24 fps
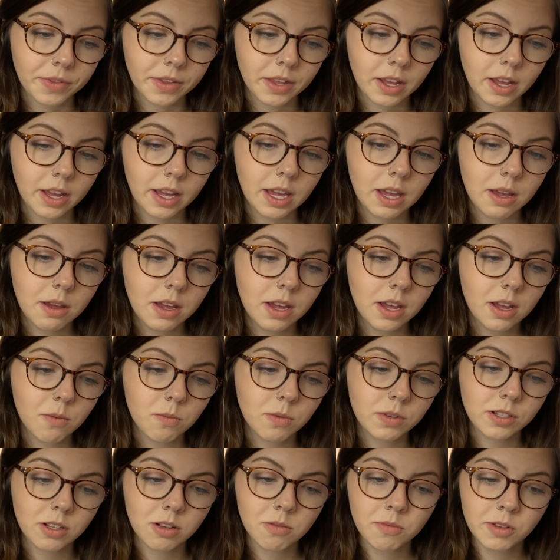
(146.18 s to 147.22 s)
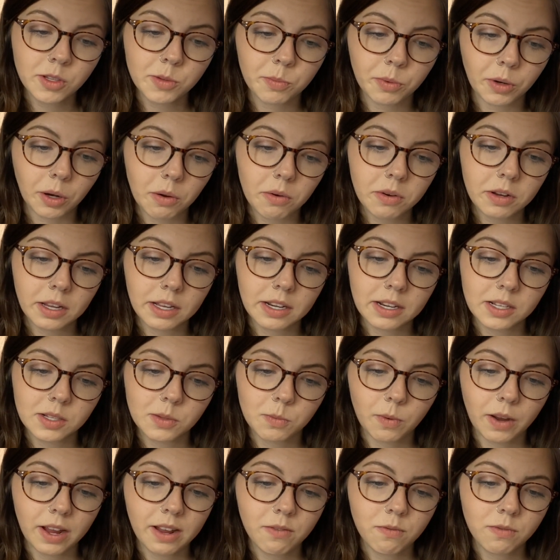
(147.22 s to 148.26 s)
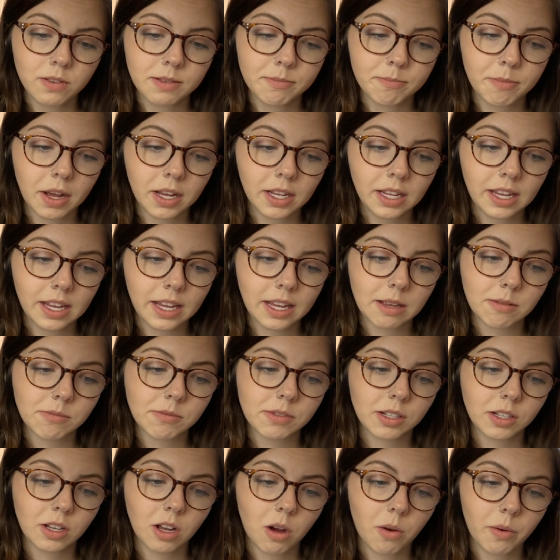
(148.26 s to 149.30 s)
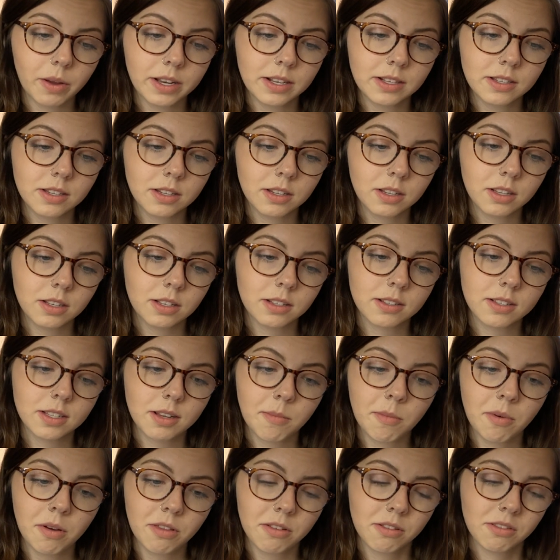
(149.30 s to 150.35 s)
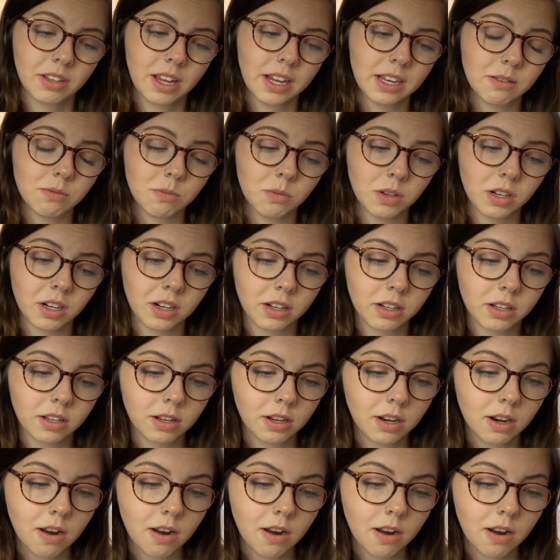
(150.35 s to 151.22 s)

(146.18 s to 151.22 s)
He was almost broke, and his wife was bugging him to go into some other line of work.